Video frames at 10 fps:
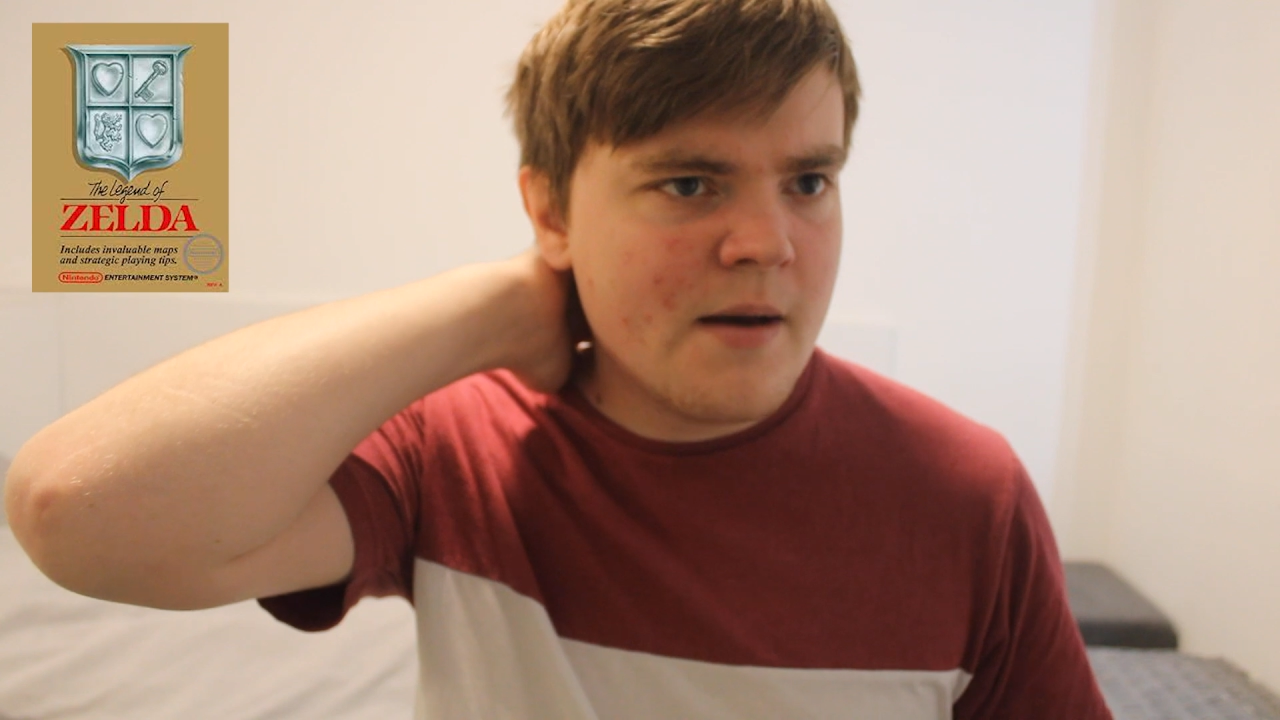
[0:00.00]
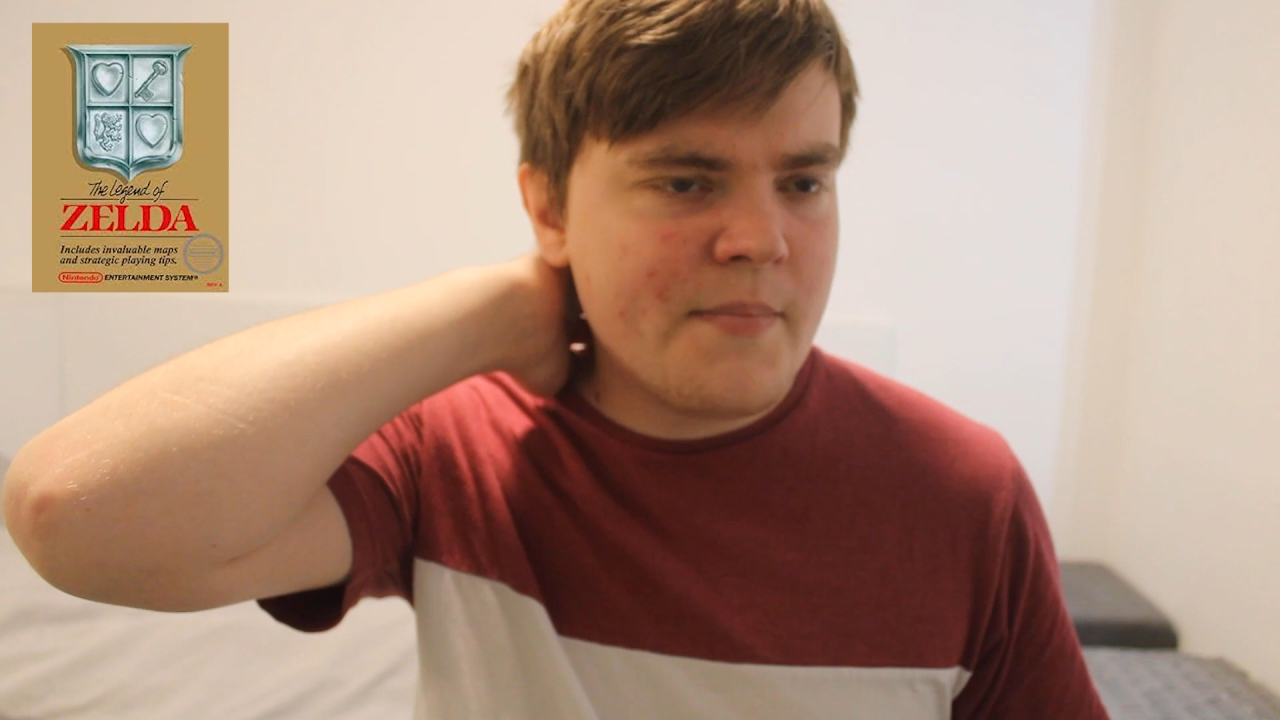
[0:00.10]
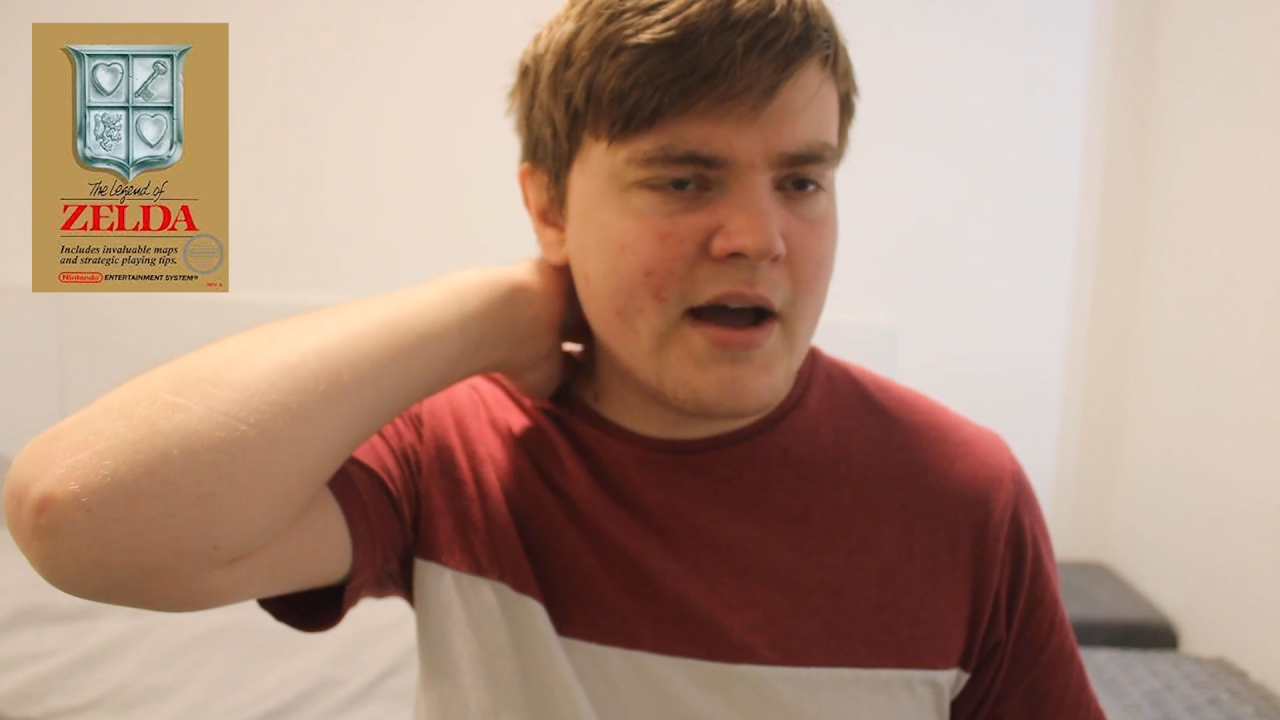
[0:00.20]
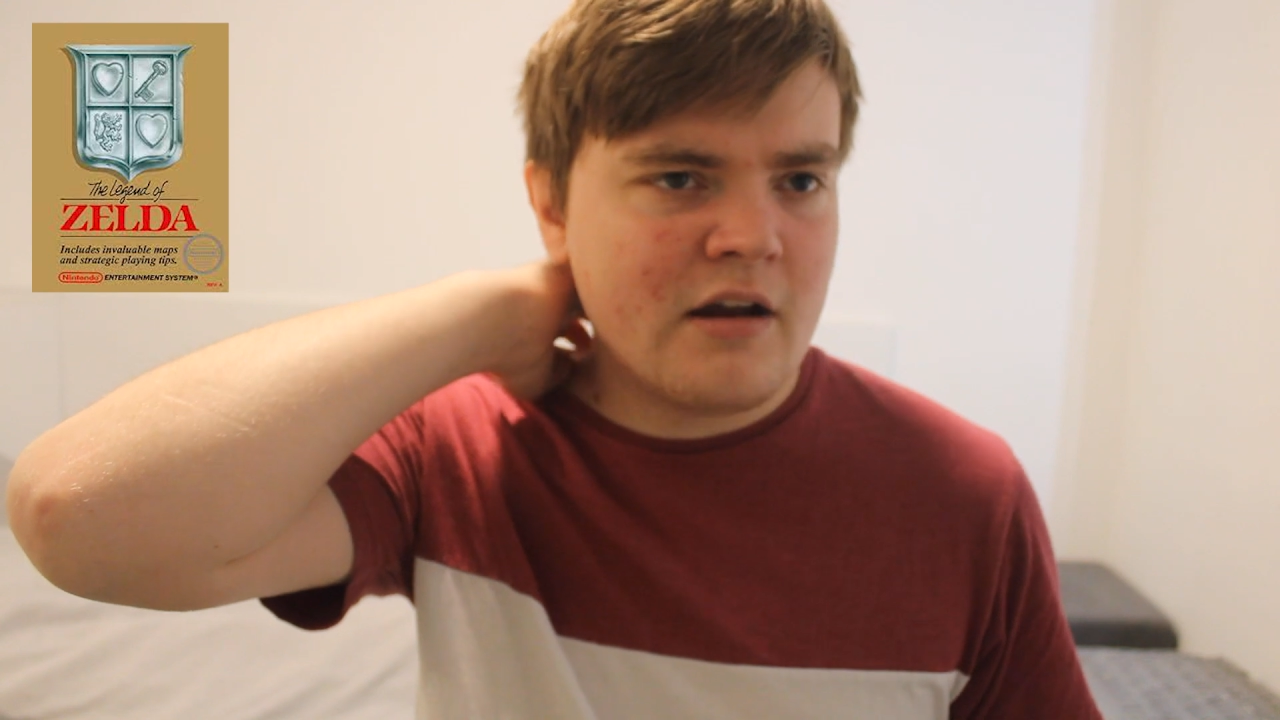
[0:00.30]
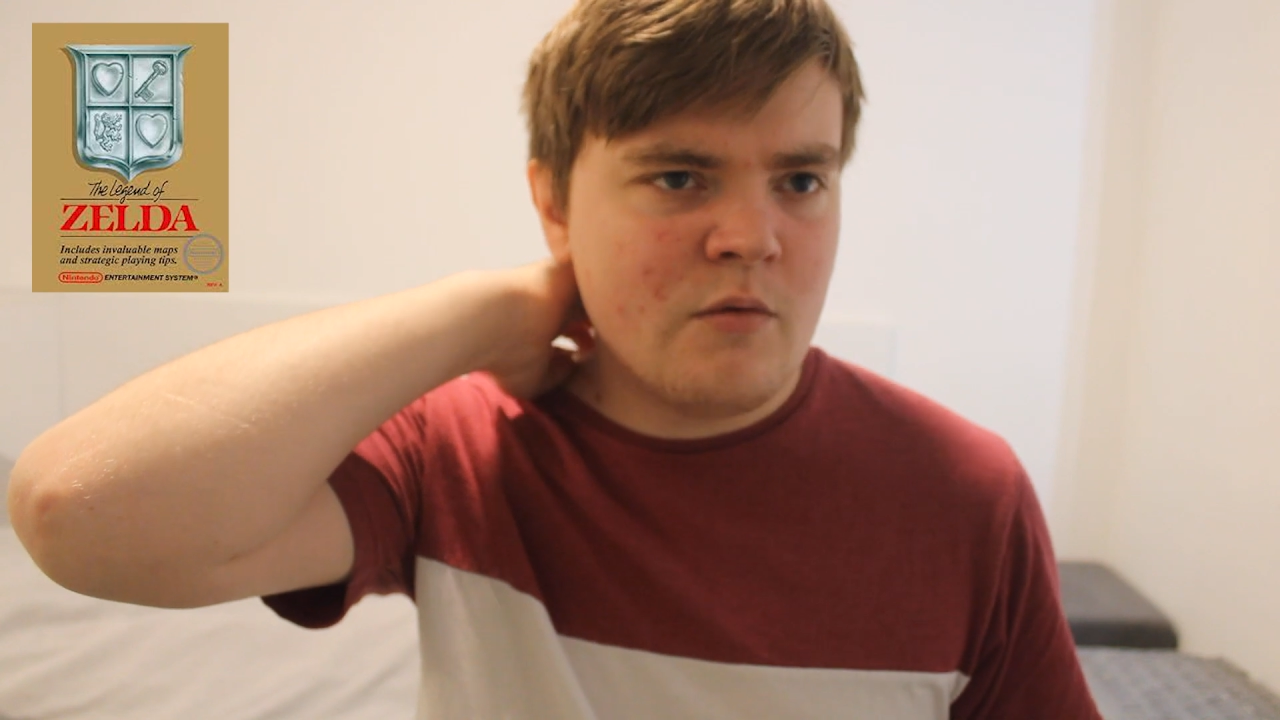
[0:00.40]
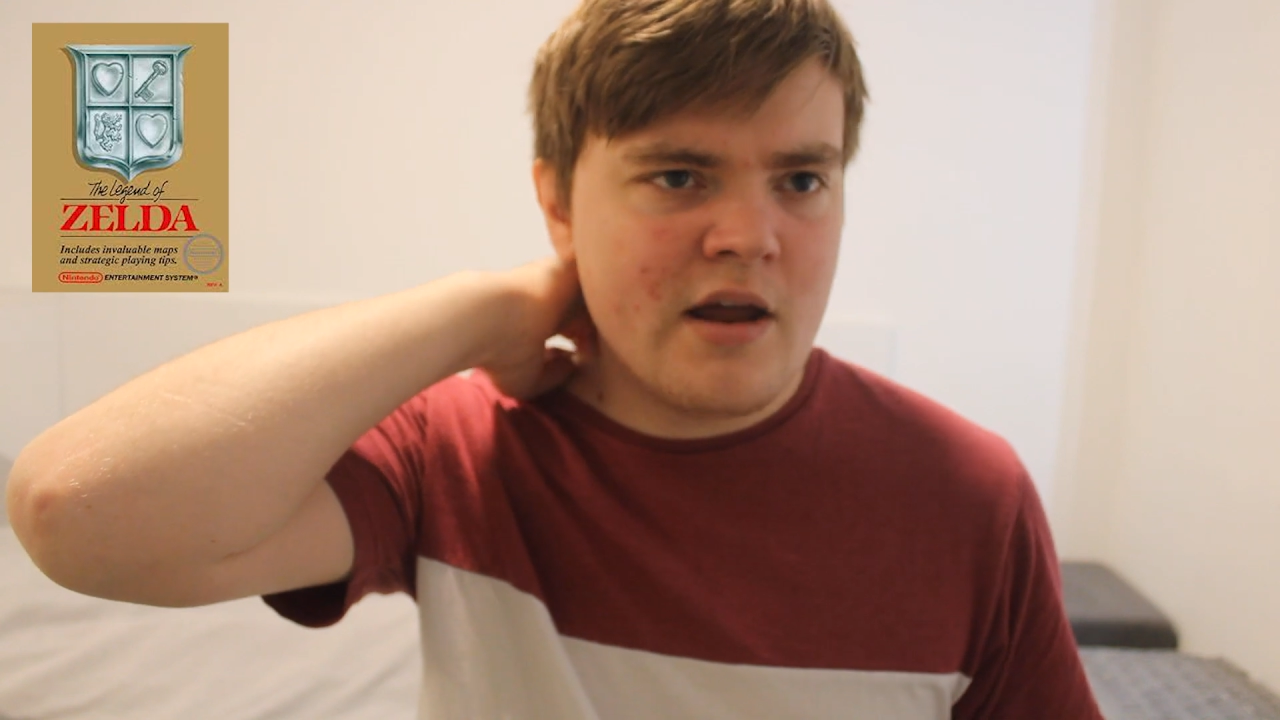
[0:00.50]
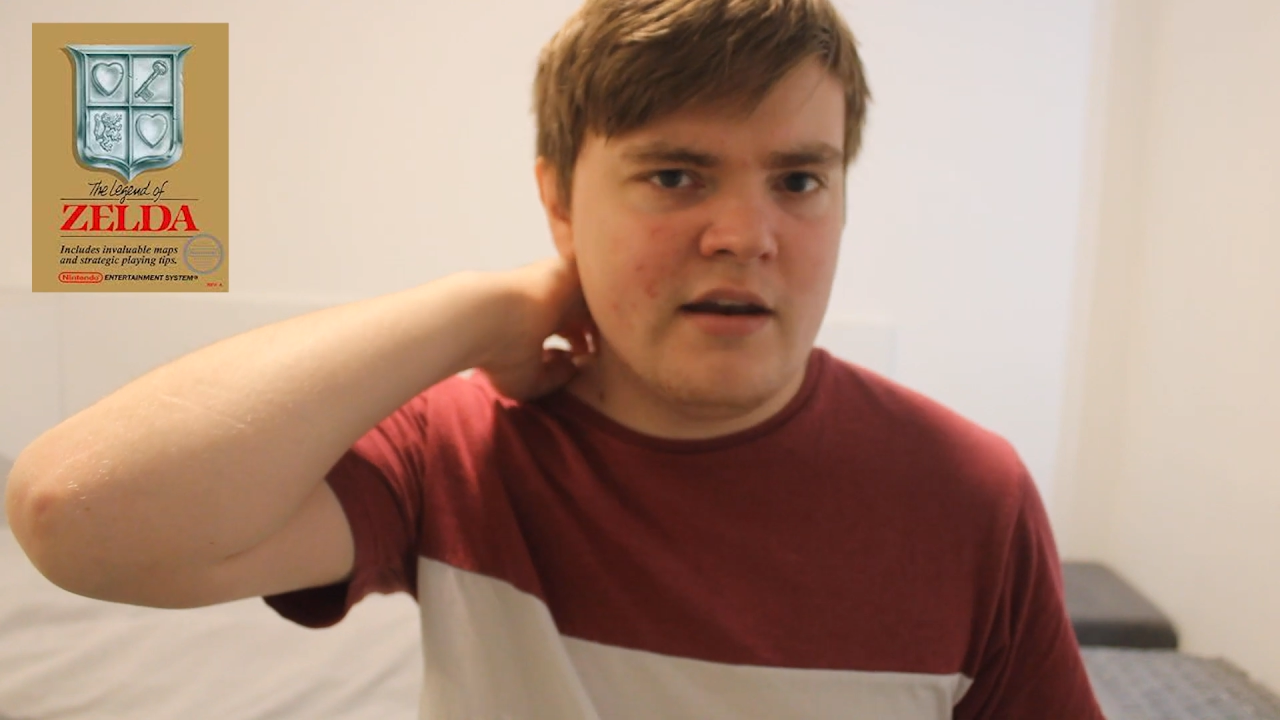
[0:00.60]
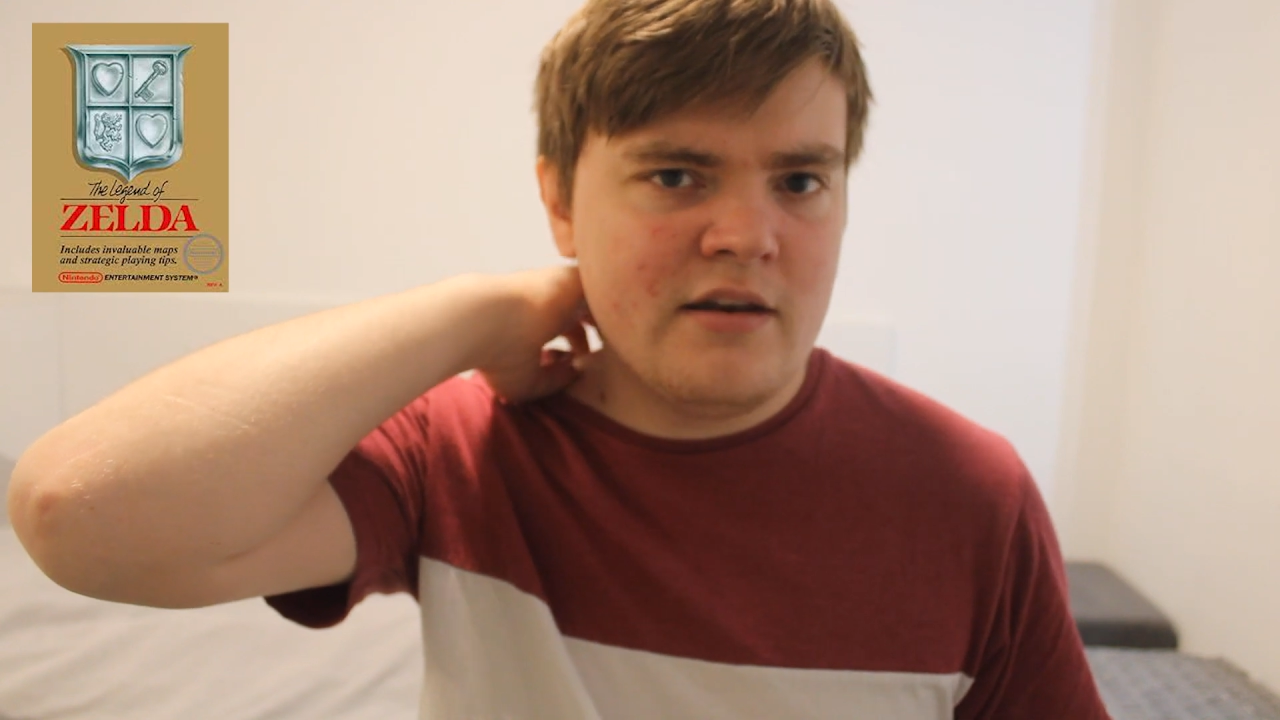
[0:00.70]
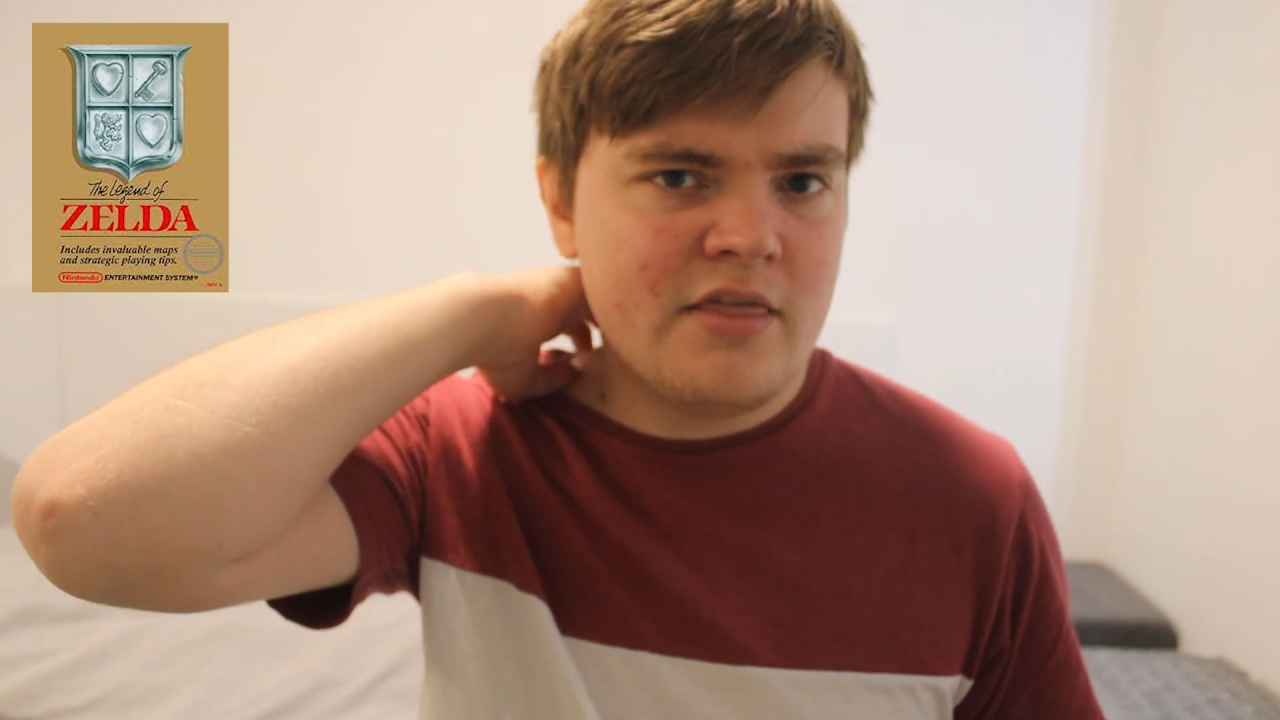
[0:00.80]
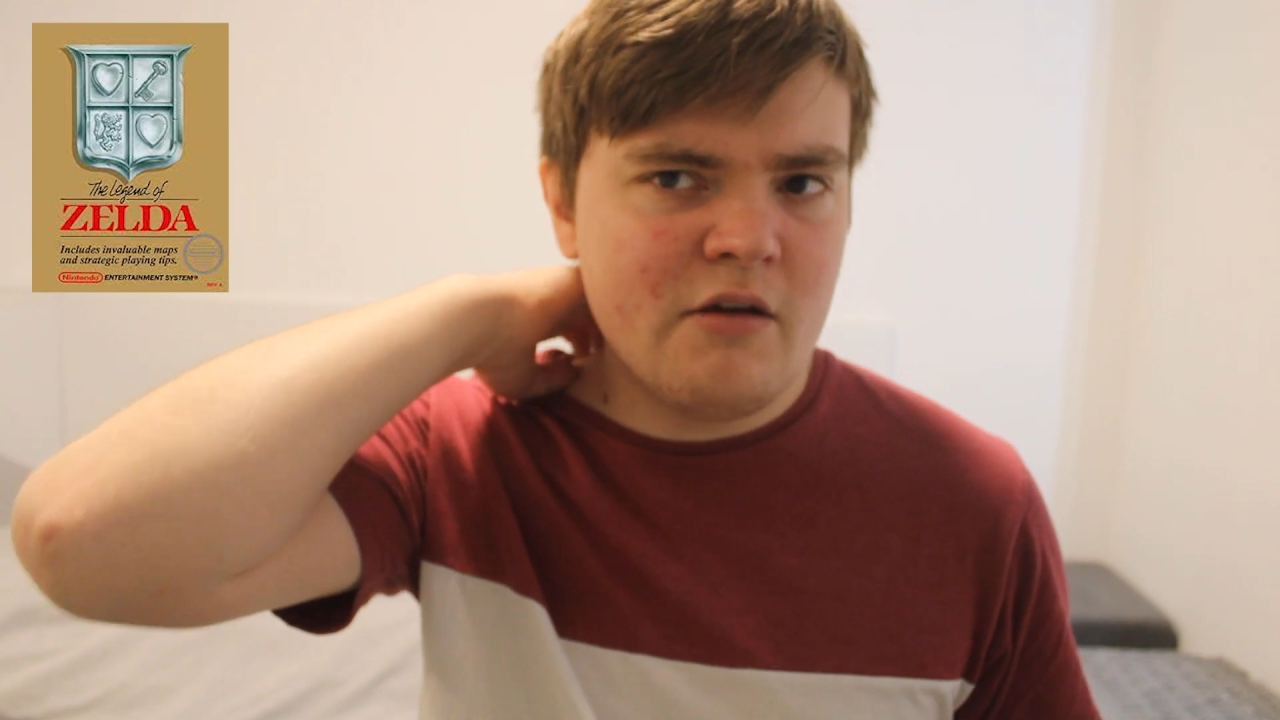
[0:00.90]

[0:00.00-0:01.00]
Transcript: back when